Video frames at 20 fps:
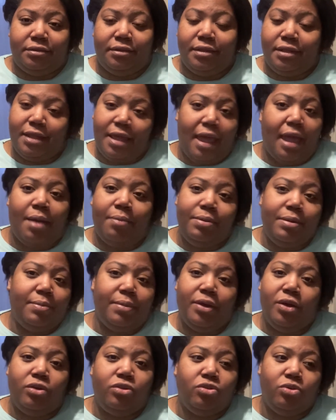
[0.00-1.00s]
The Happy
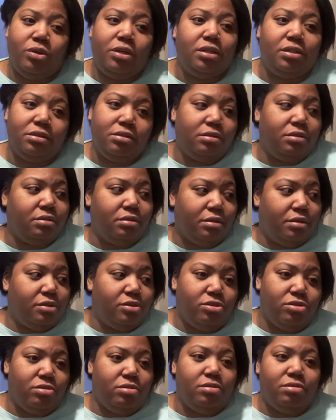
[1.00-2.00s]
Meal,
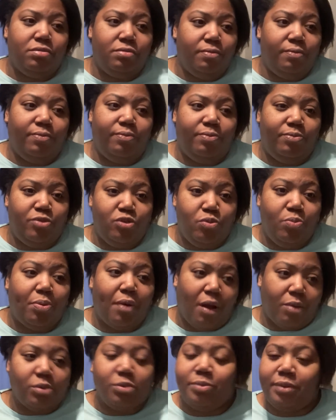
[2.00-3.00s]
you
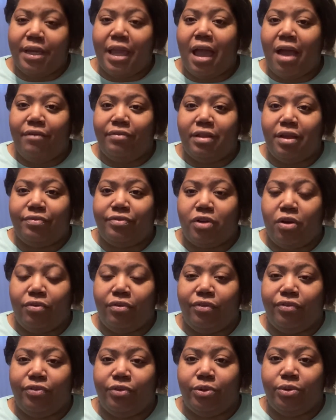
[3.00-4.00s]
probably have
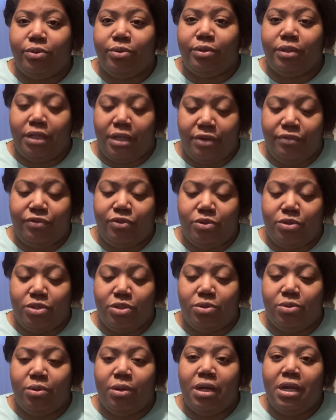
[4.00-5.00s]
leftover food if you
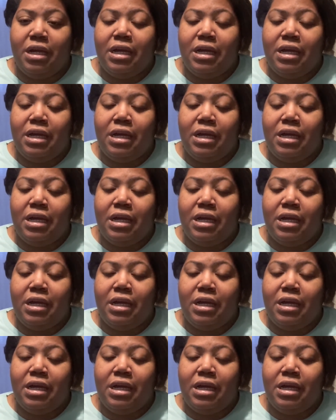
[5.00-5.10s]
do.